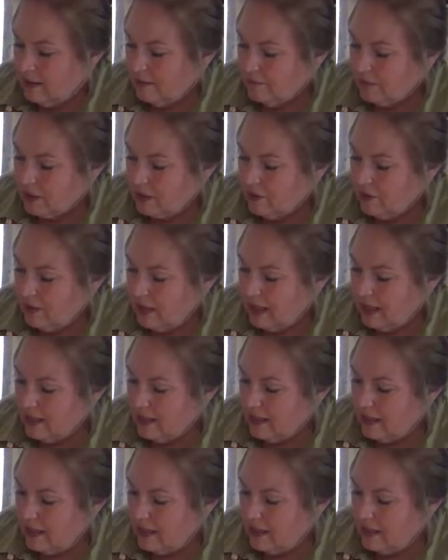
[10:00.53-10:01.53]
I'm going to go ahead
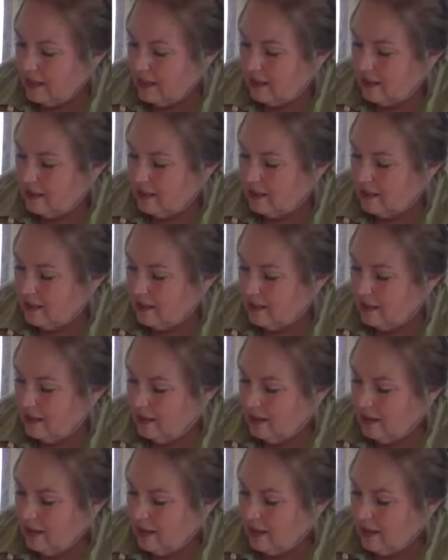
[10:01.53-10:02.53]
and add
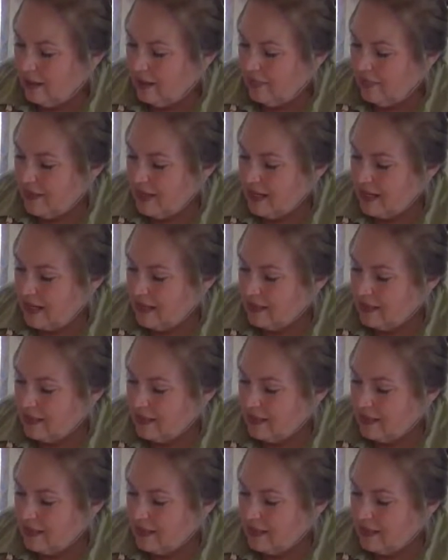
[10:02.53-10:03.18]
think I